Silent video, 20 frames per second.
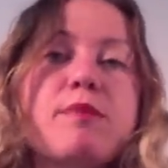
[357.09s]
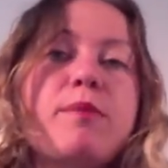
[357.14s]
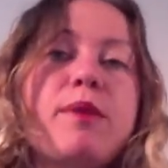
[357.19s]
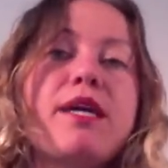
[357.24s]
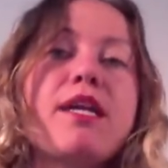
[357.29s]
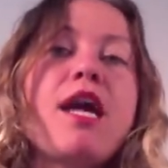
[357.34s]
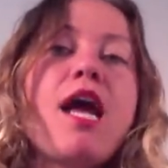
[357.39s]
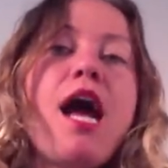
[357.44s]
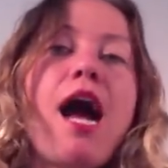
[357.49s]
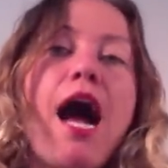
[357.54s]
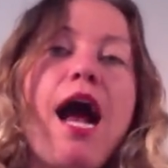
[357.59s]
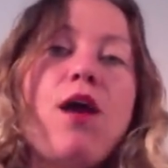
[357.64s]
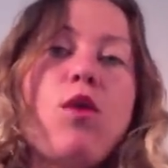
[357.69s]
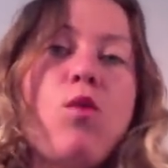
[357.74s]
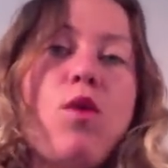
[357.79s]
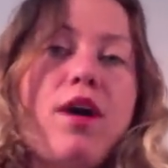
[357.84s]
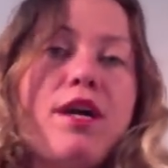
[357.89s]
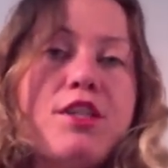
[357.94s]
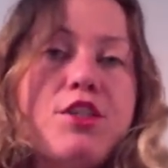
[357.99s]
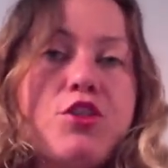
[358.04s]
but I
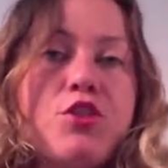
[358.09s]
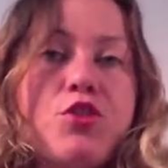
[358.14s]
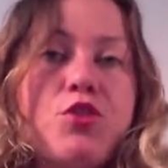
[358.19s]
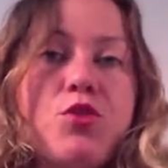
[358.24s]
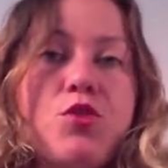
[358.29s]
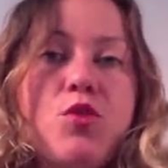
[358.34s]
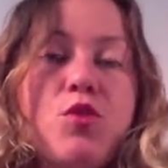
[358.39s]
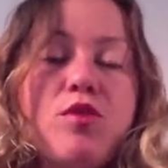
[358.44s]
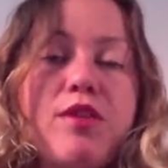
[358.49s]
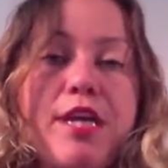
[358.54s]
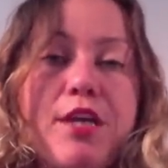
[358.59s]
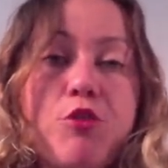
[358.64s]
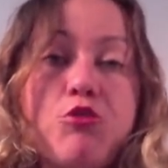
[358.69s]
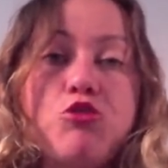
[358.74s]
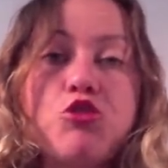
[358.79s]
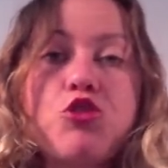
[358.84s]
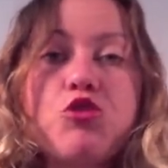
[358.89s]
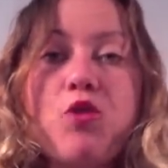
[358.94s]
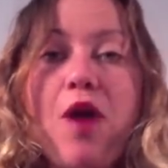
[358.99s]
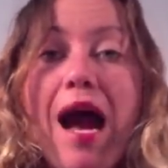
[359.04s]
want to let you
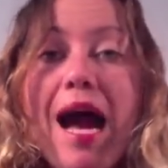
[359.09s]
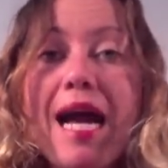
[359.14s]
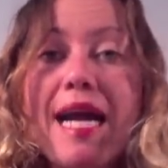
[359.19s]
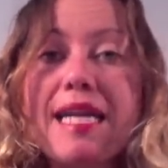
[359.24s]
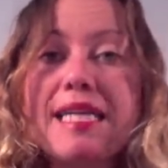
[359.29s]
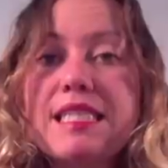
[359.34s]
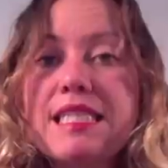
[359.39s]
try